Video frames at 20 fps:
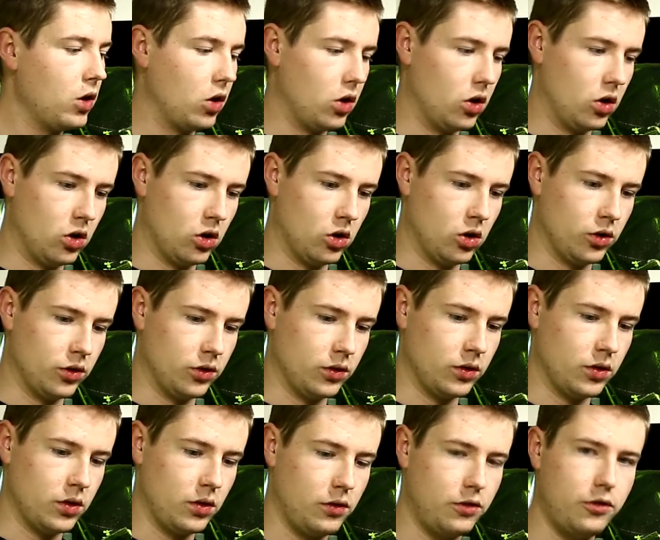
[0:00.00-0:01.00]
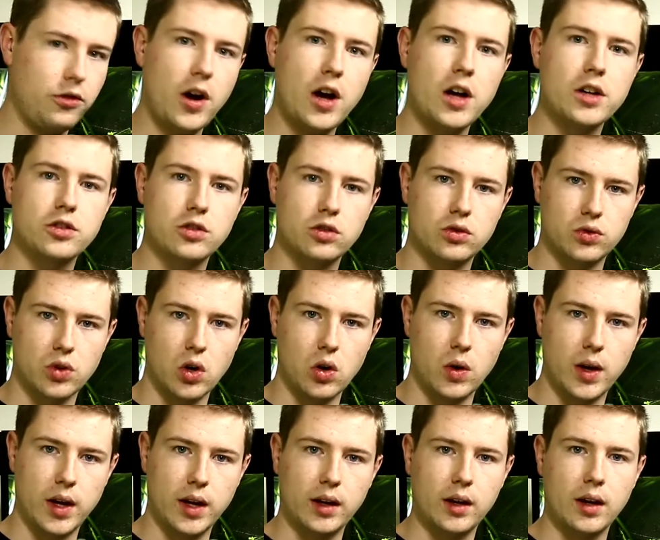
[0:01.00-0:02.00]
on fast
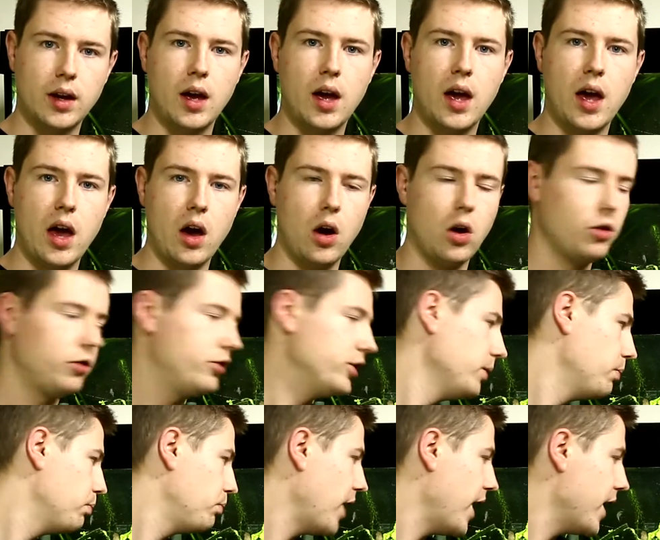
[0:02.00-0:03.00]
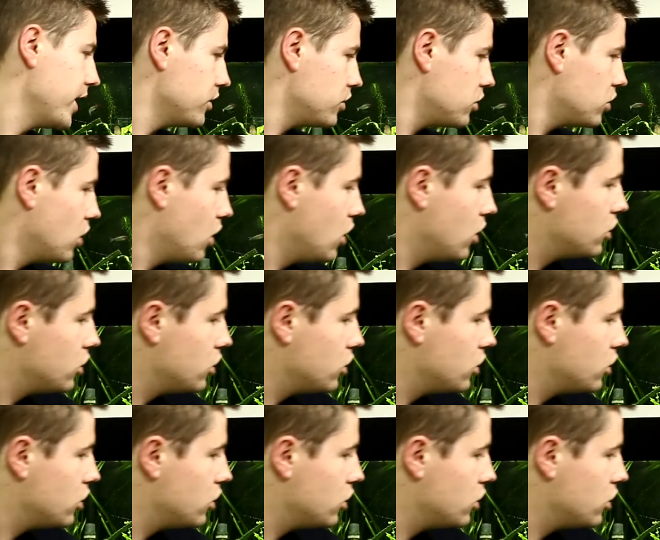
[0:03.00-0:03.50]
growing healthy plants.